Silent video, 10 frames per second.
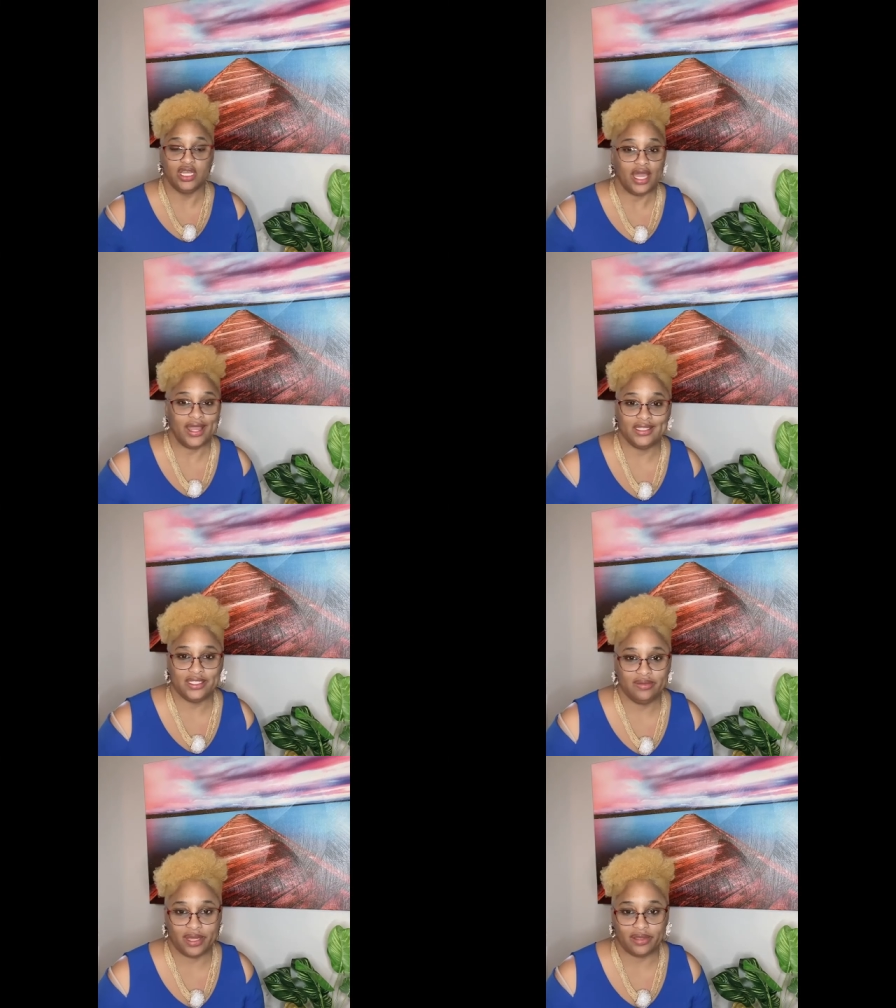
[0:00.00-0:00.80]

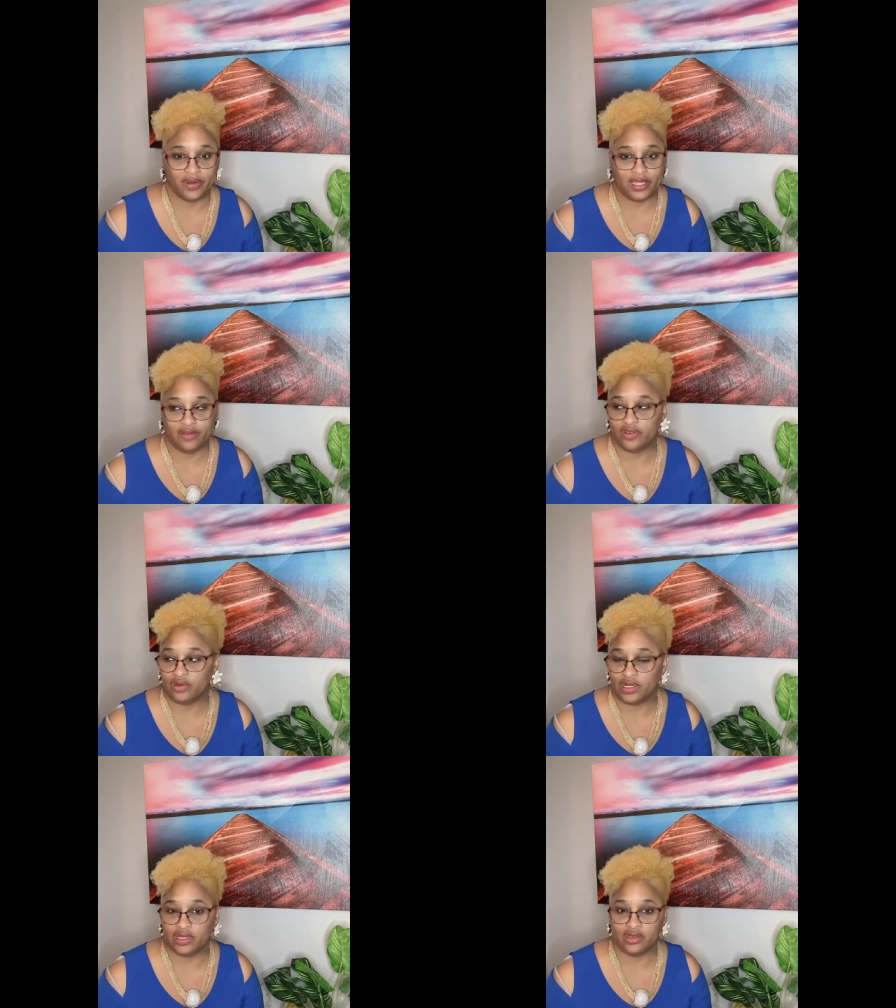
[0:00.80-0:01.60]
IT, by the way, if no
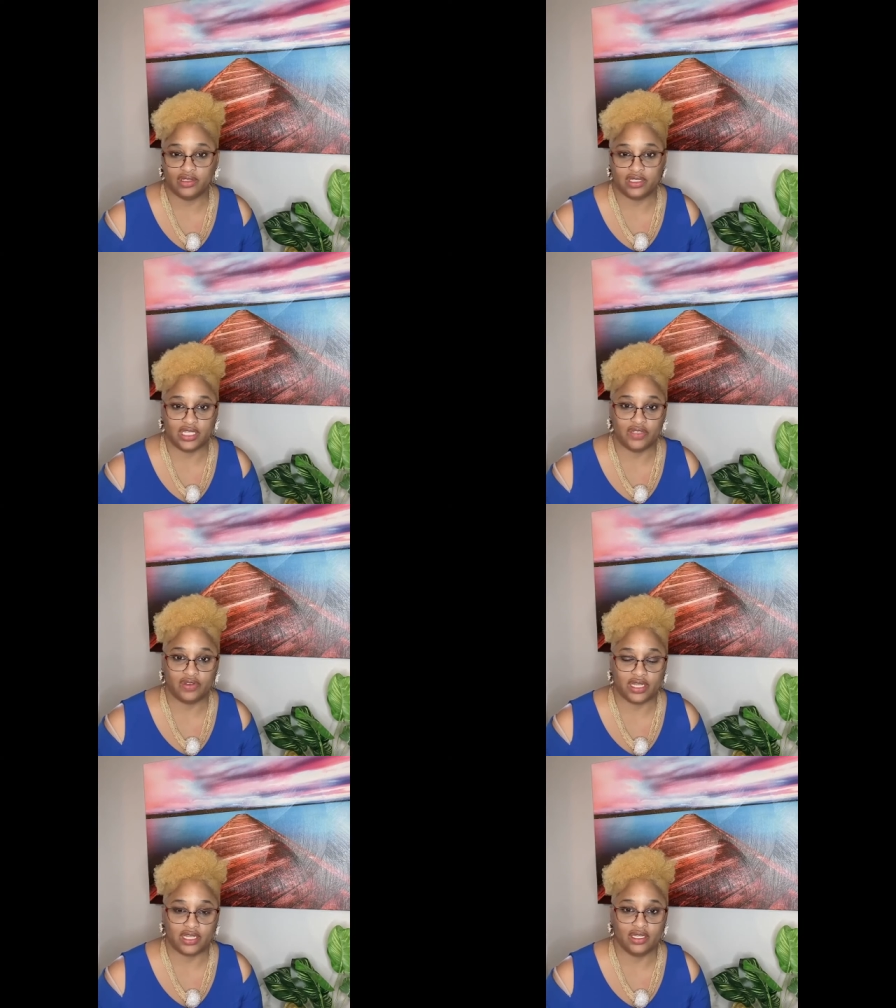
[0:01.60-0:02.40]
one knows, stands for
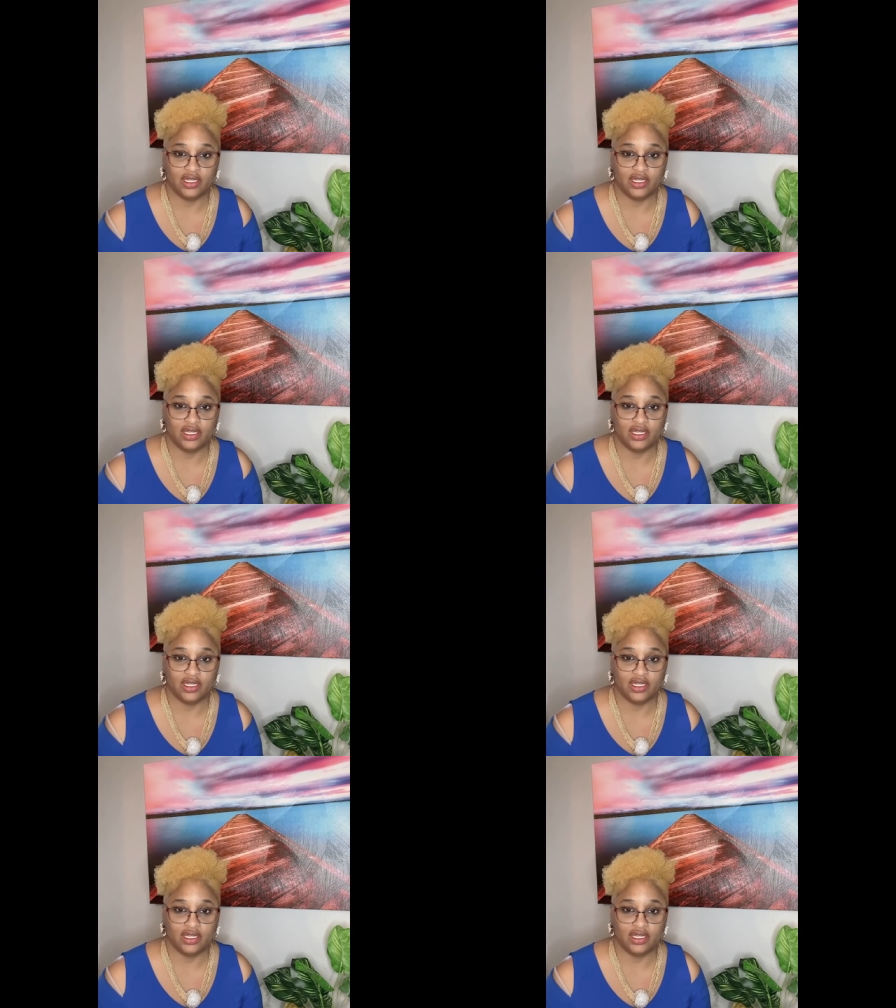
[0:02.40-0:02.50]
like